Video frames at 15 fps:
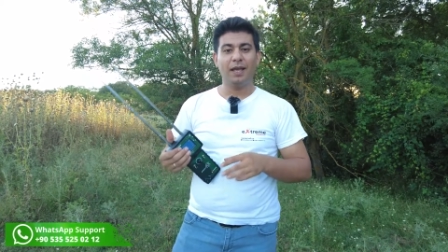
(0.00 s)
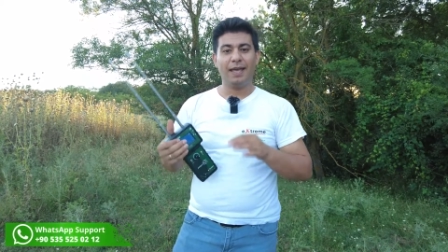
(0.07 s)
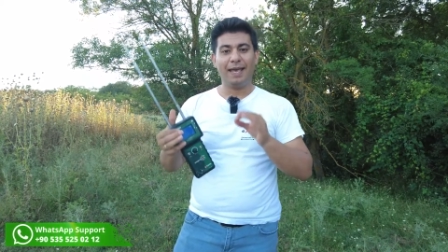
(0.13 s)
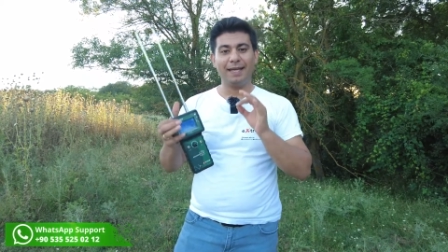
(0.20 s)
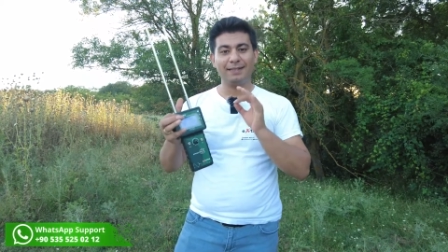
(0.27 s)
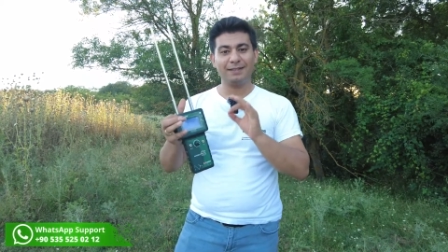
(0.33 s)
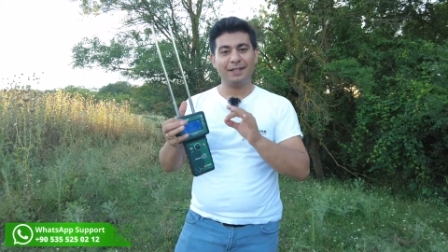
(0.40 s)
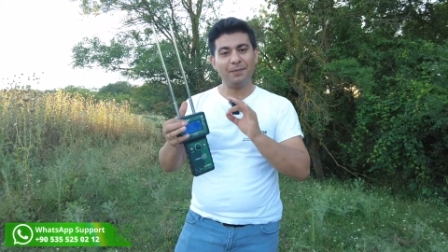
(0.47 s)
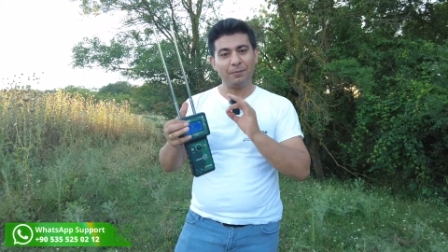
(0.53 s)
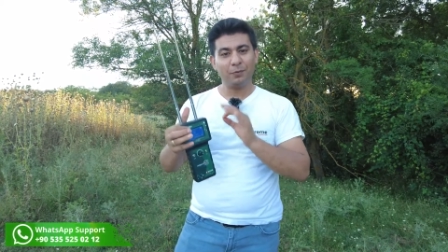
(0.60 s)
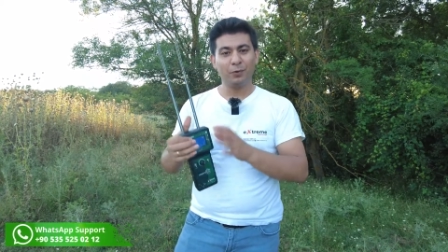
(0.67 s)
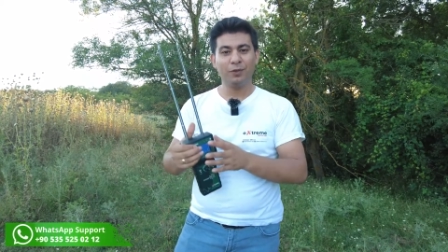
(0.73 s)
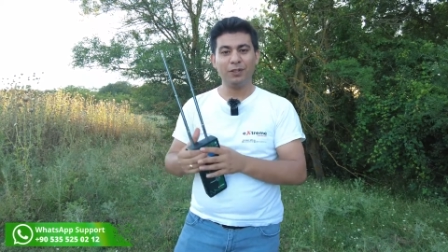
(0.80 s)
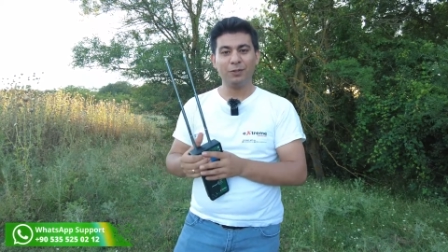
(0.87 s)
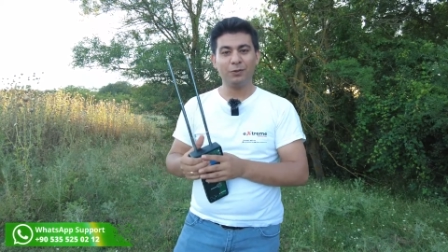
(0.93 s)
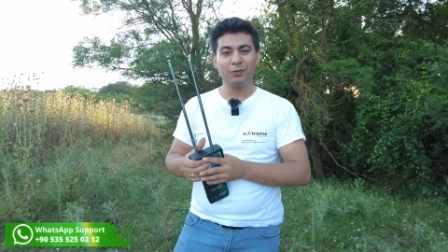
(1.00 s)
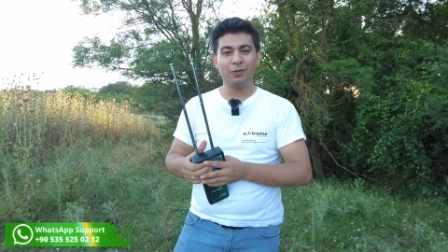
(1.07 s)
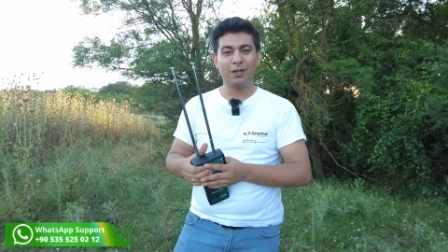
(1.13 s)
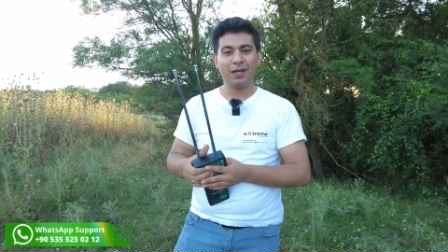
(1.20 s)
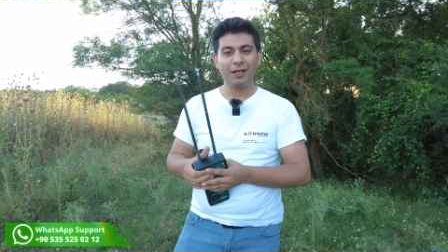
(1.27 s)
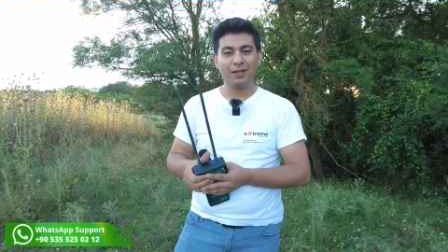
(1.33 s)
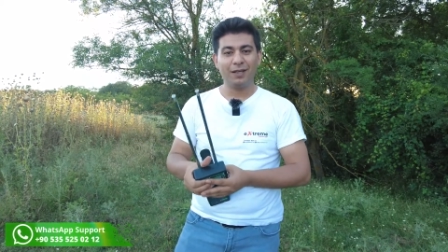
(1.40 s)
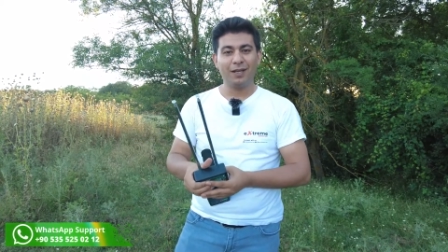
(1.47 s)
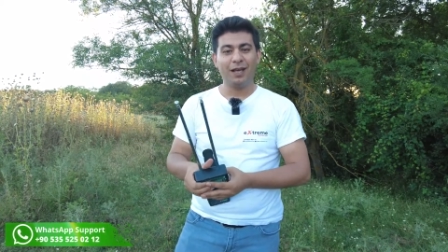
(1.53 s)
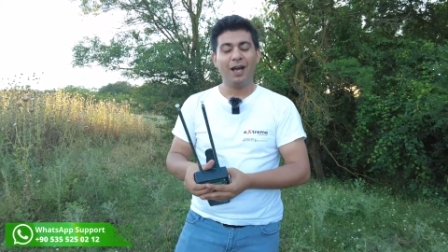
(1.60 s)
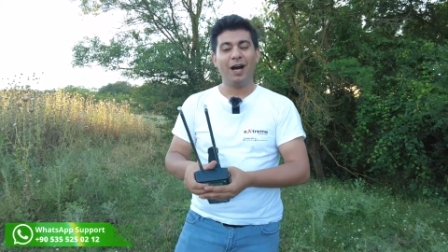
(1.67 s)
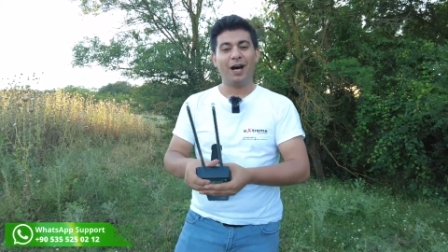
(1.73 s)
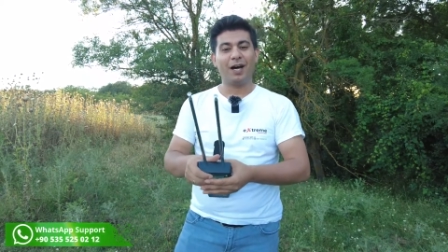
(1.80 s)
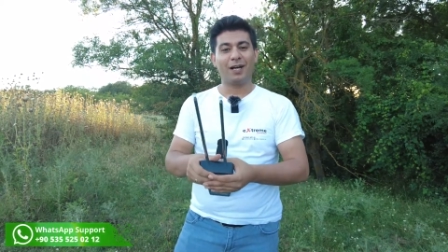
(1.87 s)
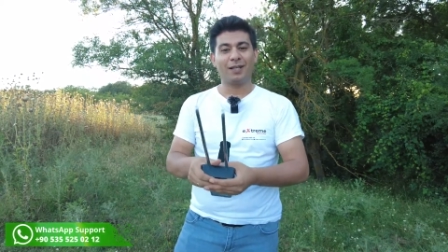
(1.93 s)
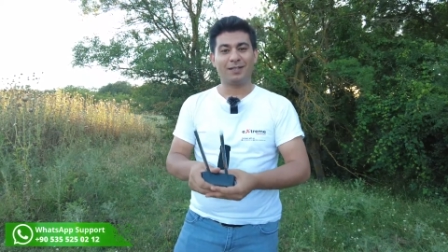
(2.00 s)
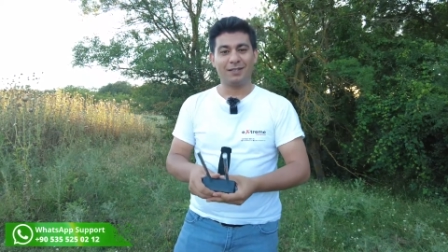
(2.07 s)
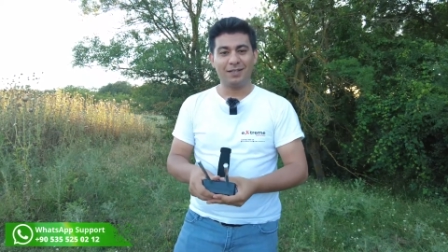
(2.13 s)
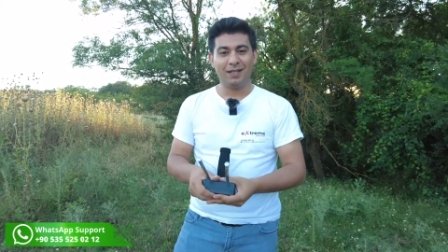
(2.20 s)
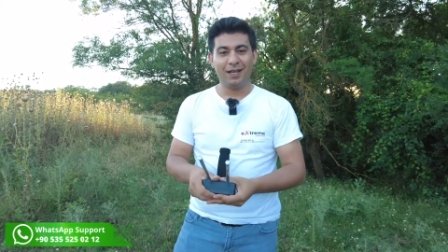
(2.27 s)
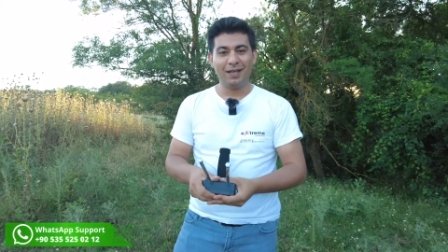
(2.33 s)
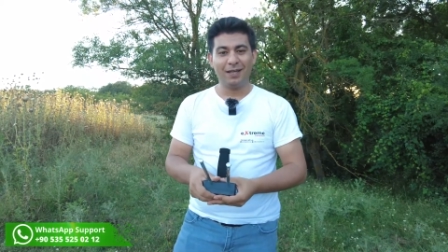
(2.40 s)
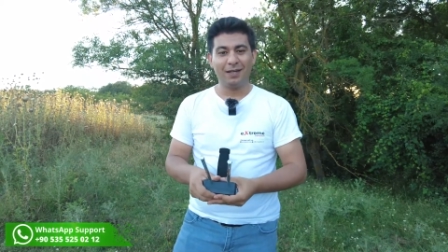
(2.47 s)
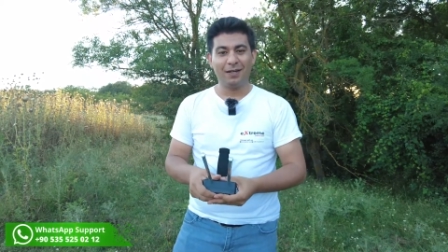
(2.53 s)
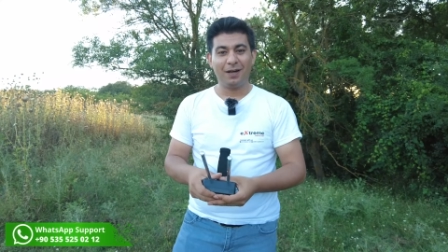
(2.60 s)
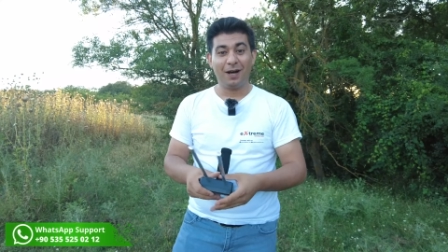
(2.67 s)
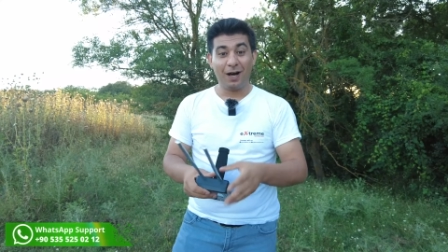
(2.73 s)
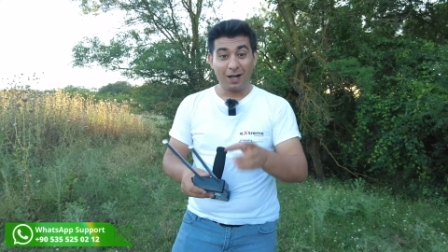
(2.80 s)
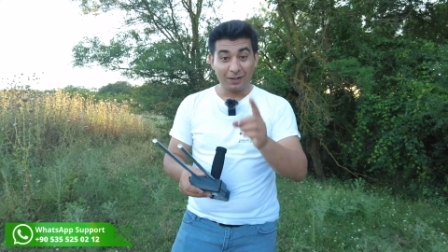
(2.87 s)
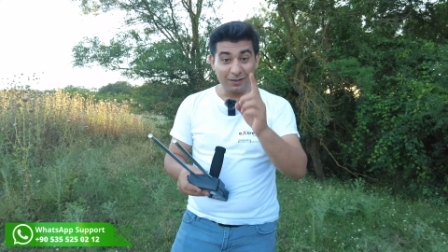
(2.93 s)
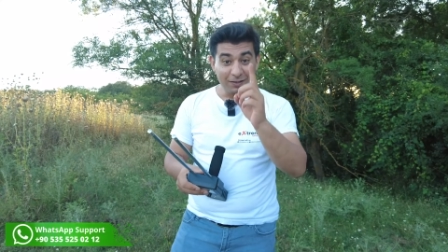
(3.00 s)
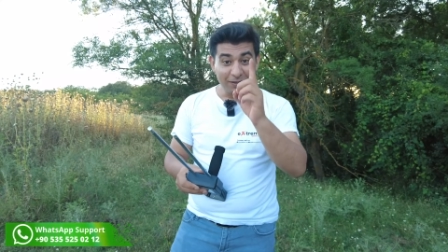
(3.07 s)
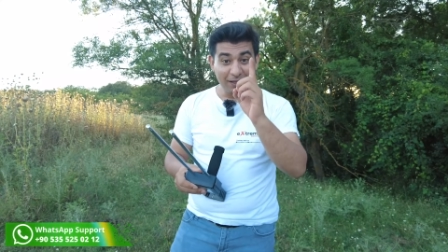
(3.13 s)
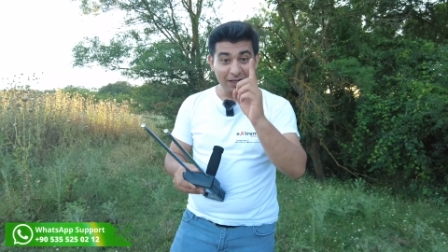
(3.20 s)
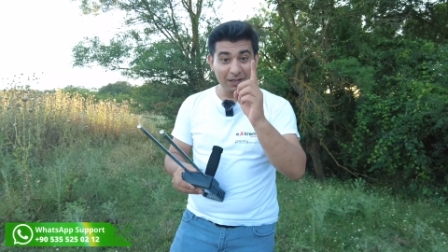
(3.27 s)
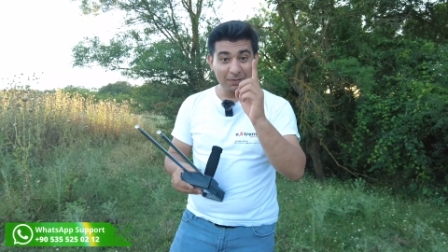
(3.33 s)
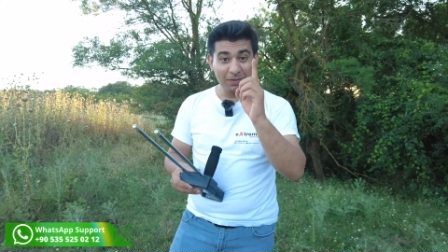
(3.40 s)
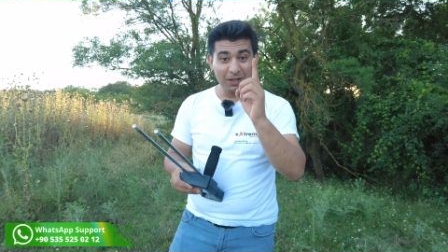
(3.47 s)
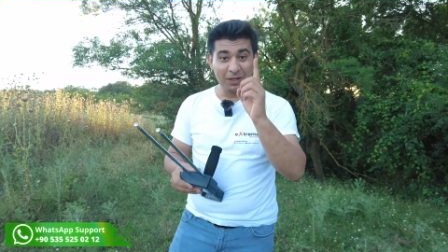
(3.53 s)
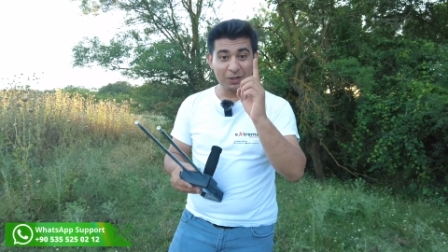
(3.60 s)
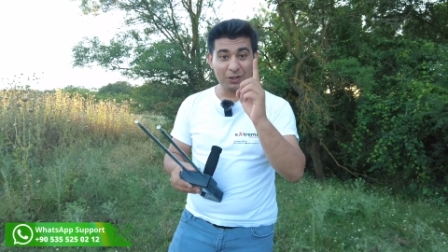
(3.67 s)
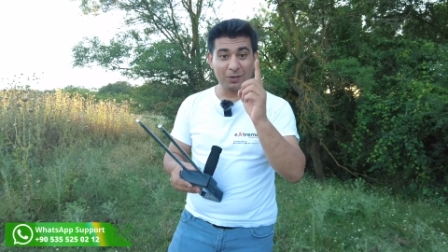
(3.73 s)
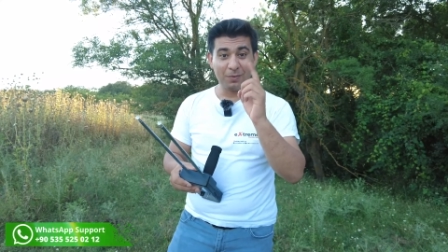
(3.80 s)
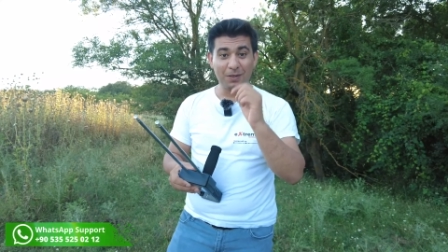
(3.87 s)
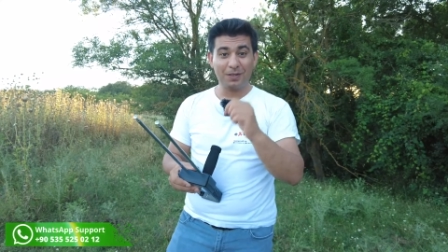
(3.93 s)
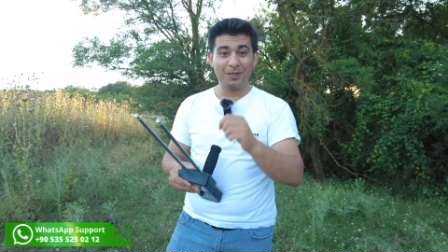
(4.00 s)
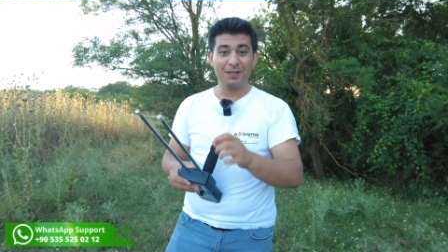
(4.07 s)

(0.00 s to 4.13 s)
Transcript: Using the Extreme Pronitron, you will experience finding gold in the field,